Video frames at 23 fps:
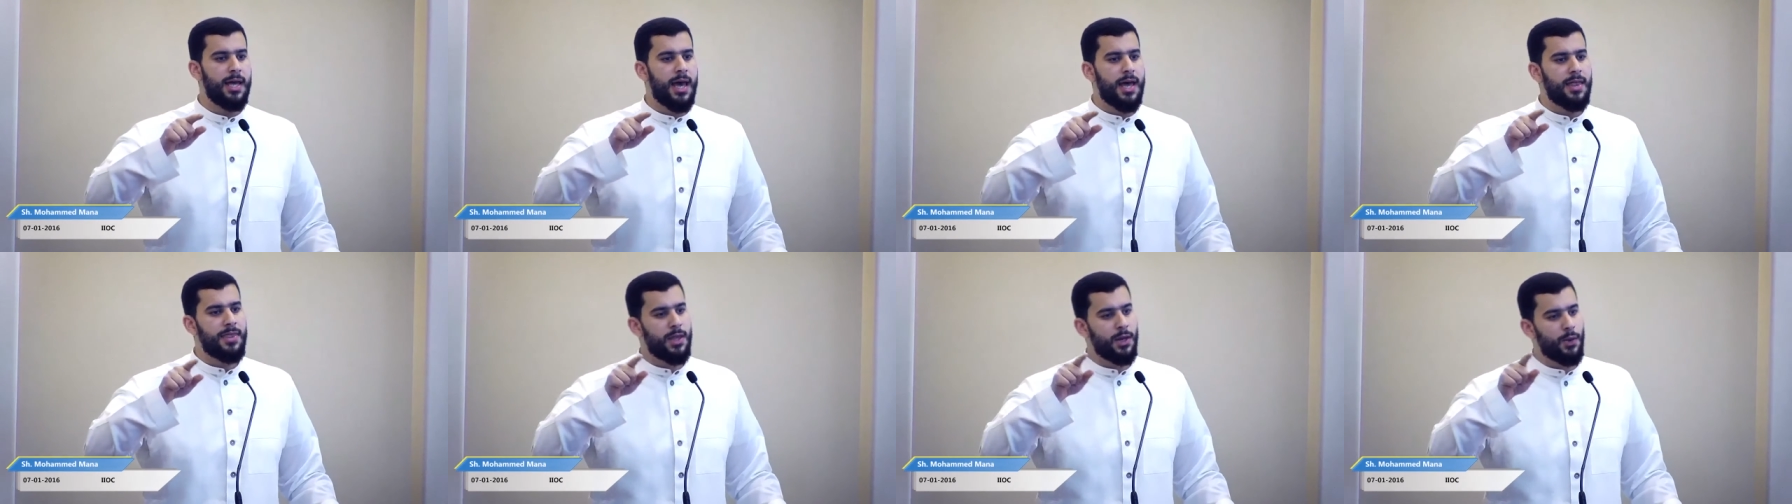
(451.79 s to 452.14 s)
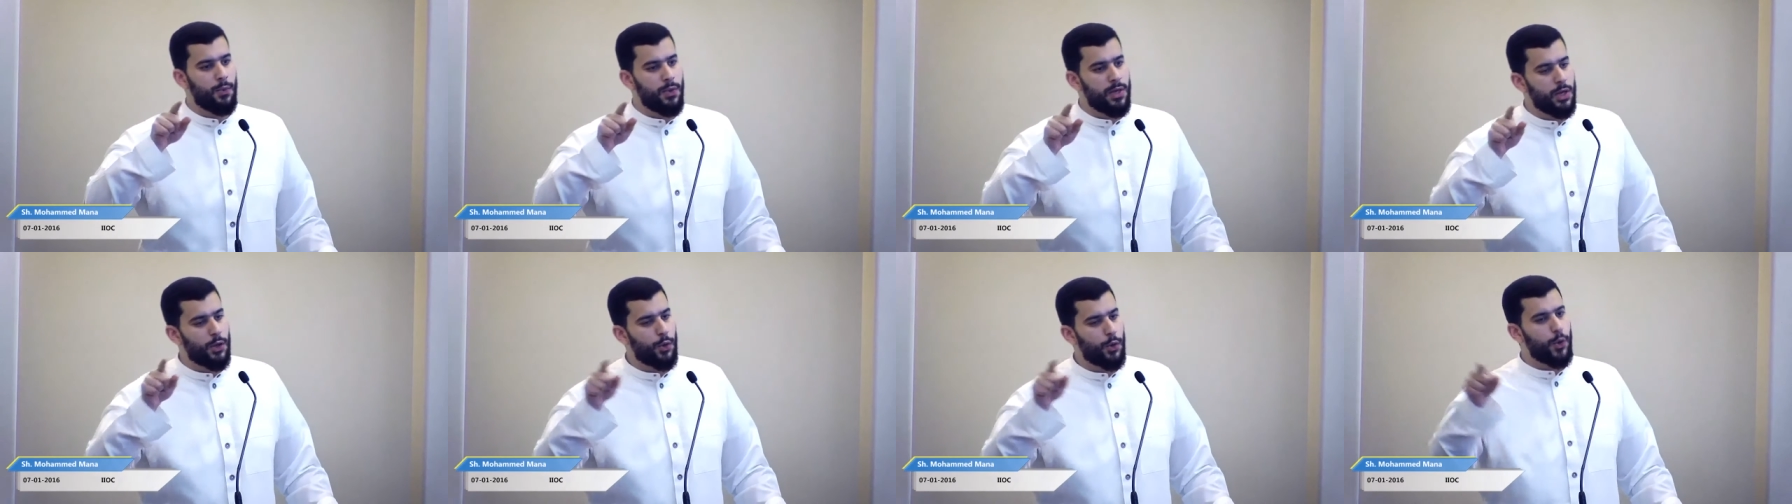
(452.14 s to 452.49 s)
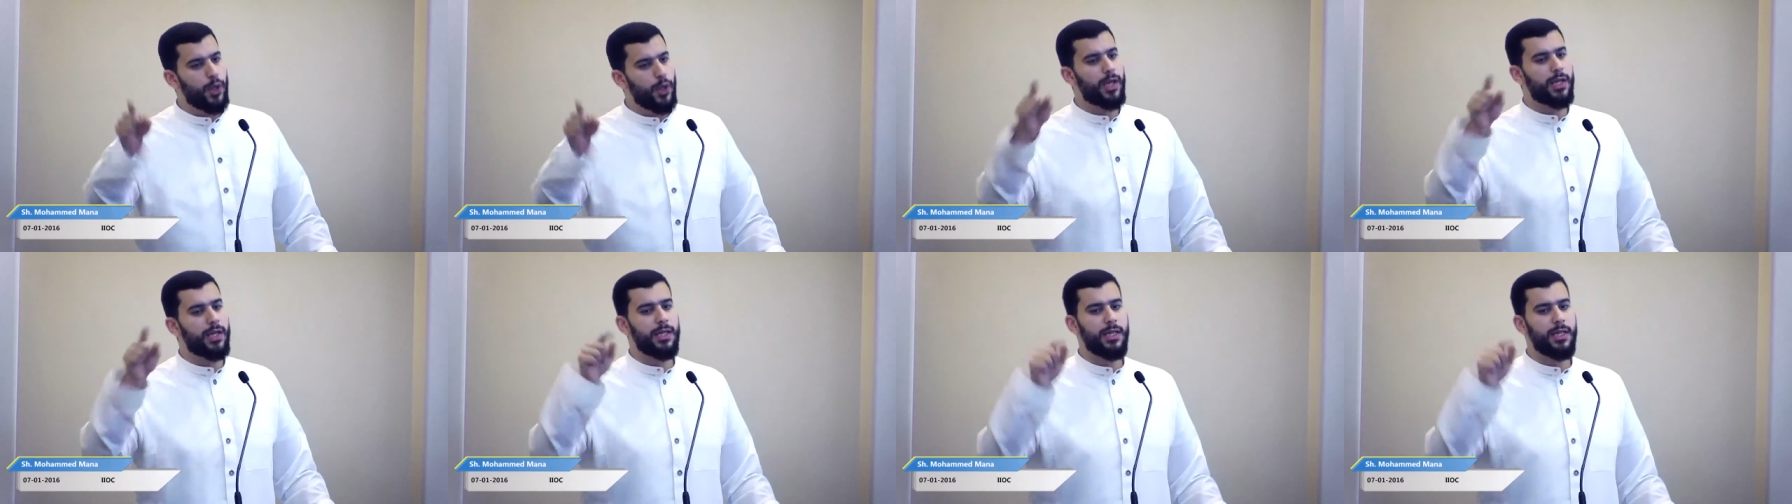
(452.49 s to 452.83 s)
and then we
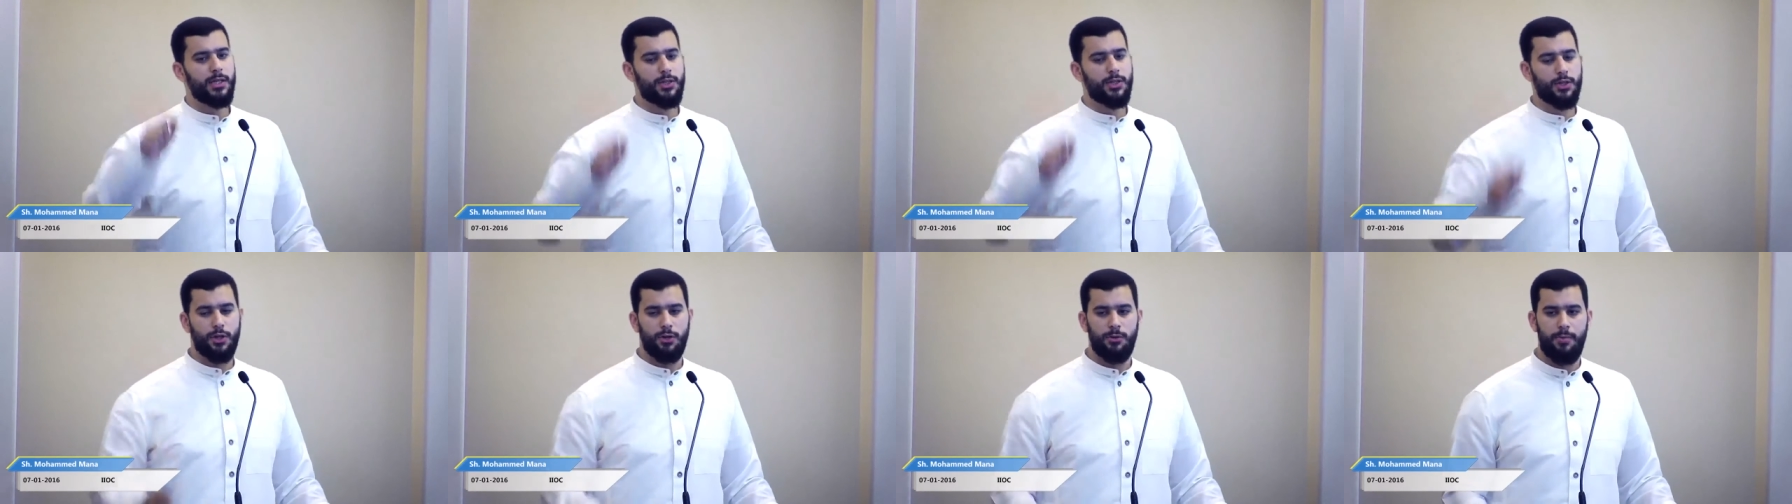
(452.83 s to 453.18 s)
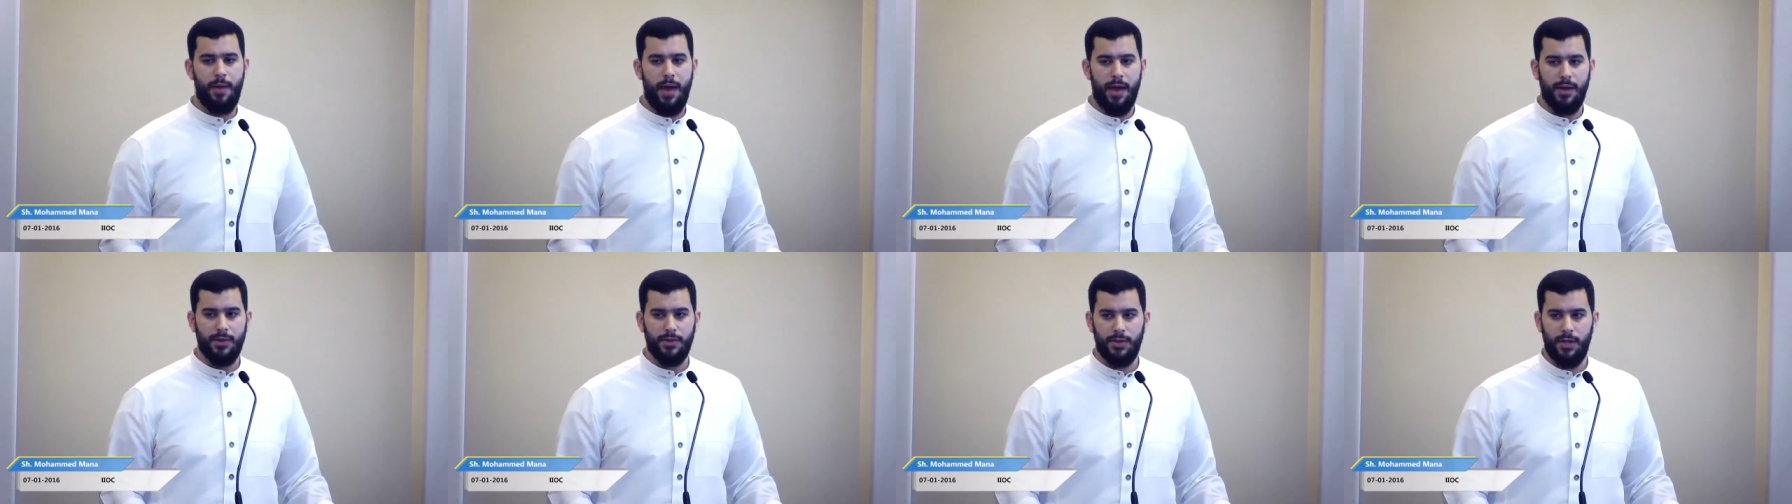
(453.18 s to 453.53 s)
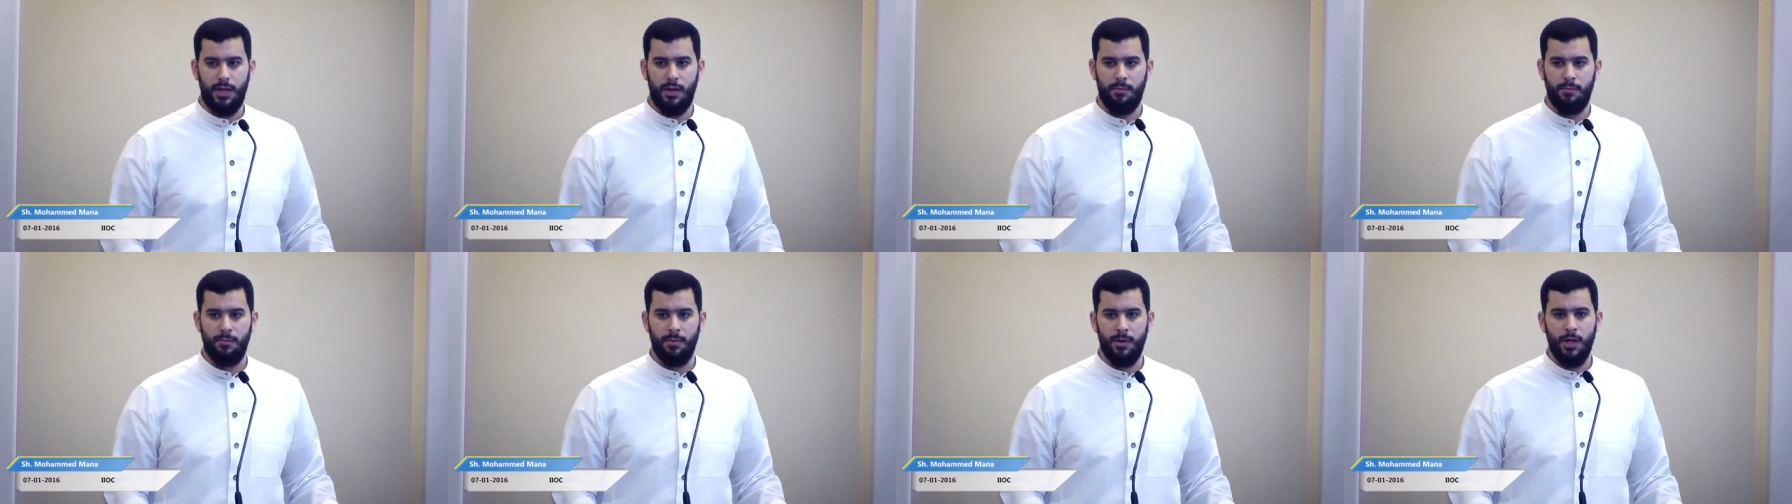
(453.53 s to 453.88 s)
quickly turn back to
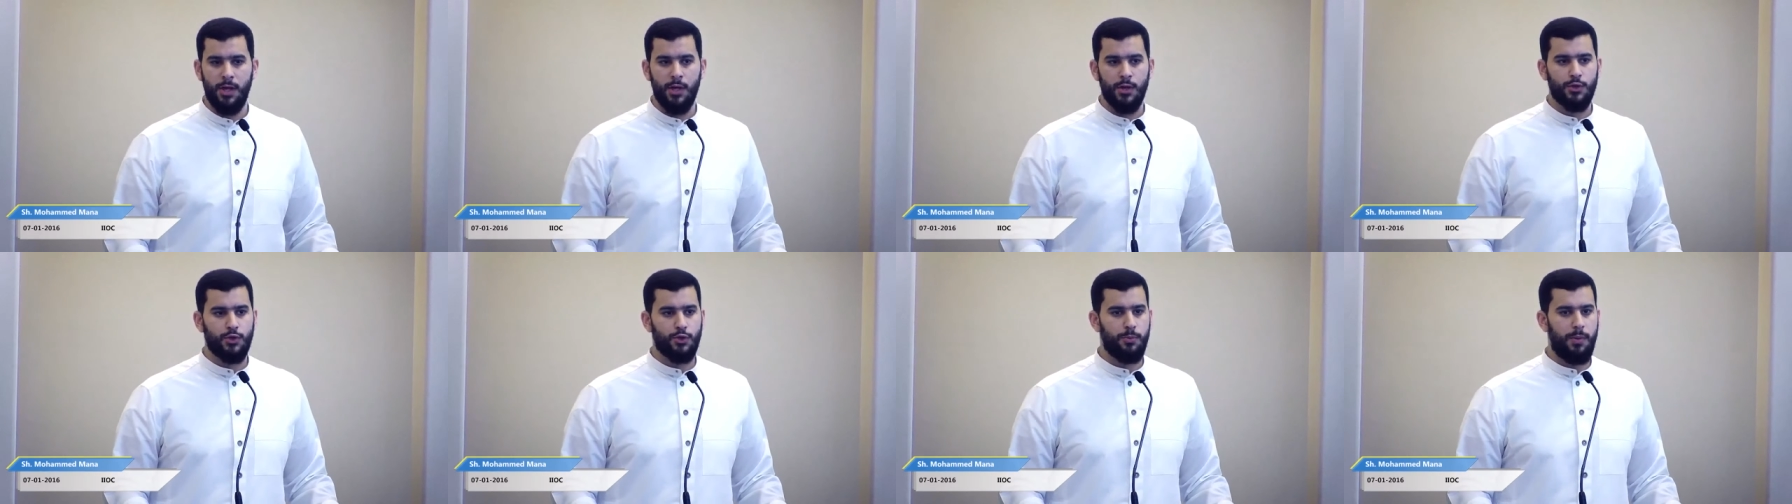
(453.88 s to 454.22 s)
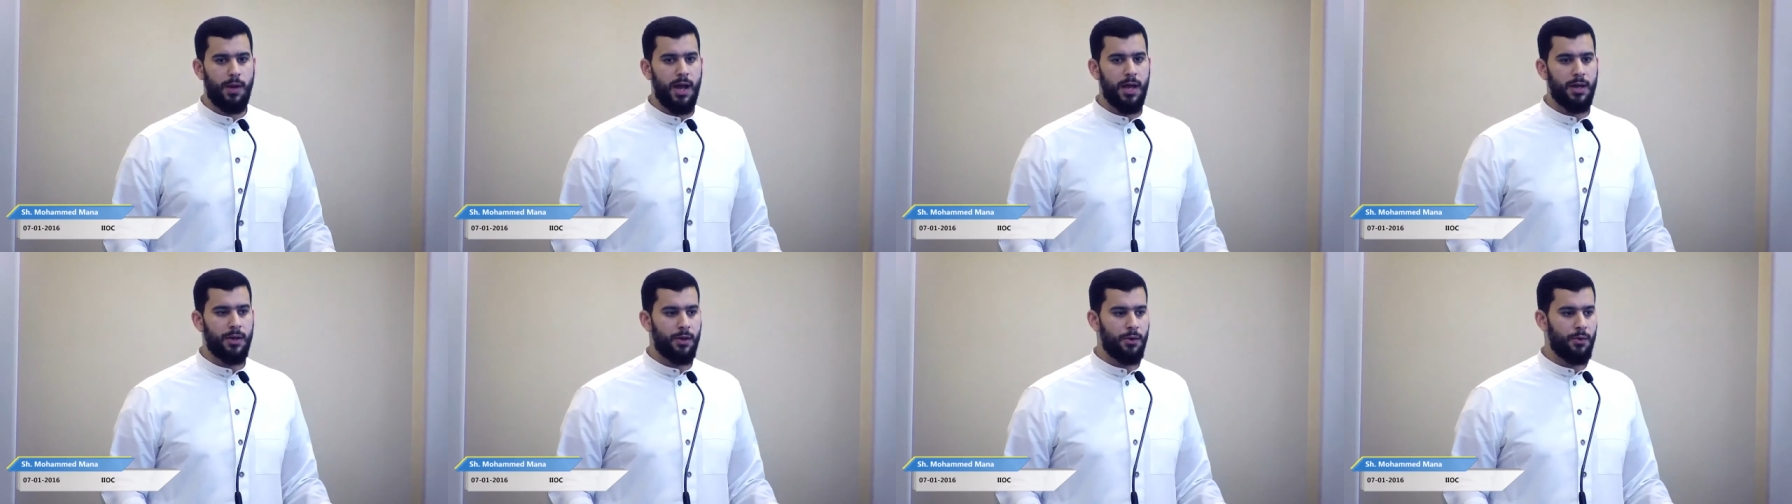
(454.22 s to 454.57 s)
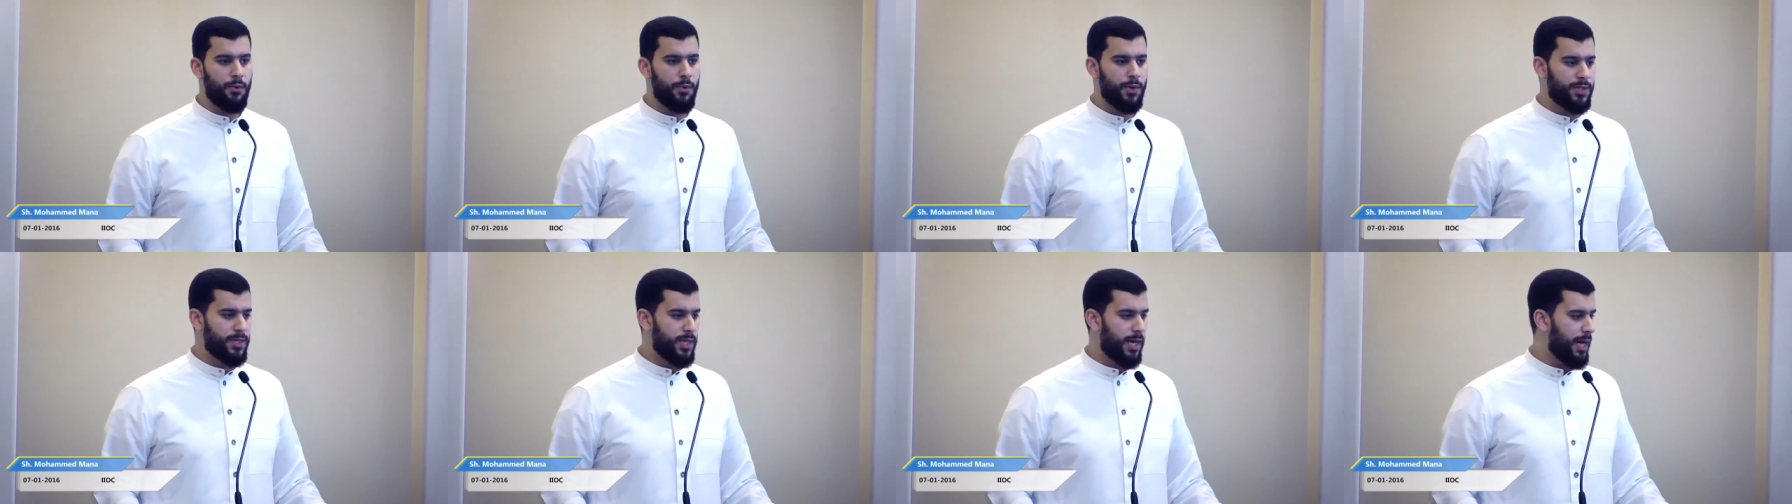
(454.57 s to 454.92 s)
Him subhanahu wa
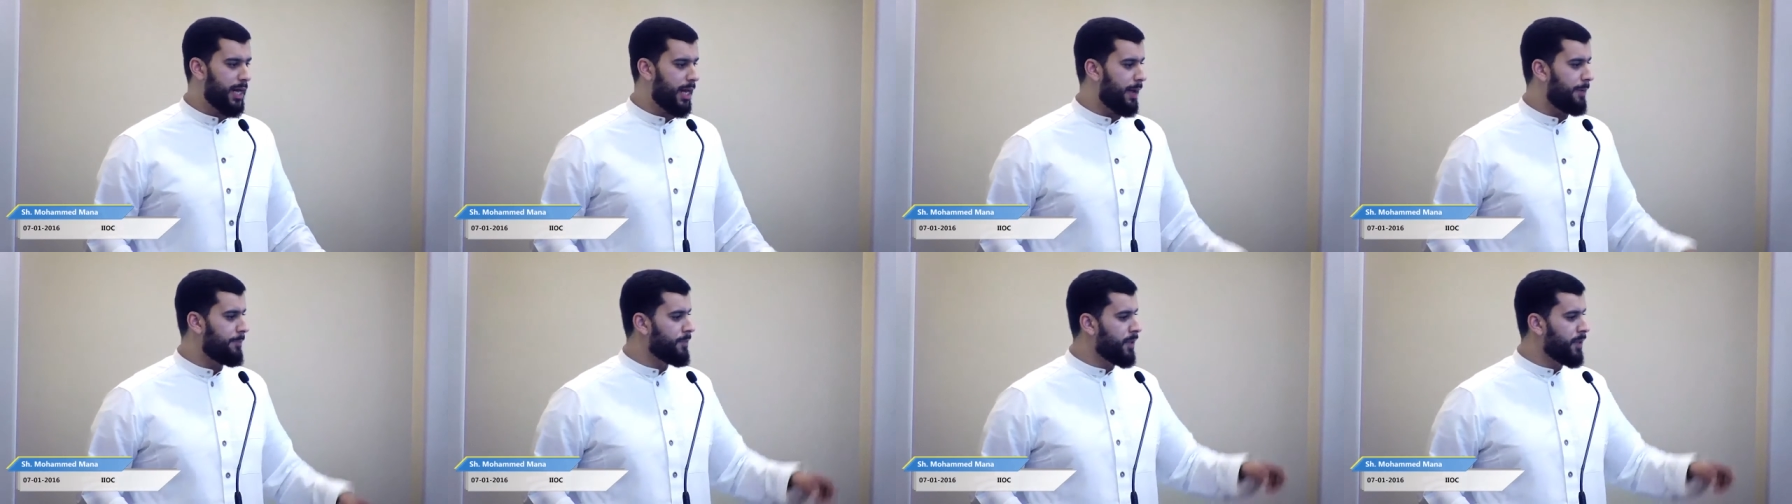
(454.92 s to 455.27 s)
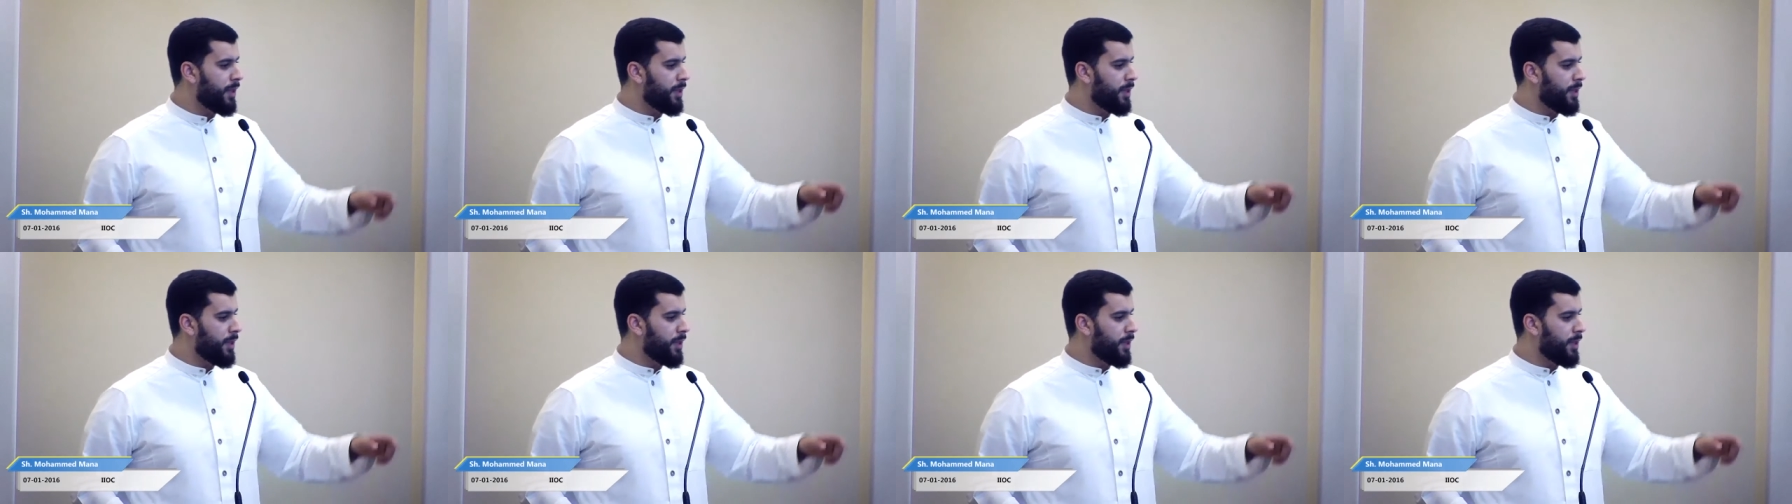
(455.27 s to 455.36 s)
ta'ala.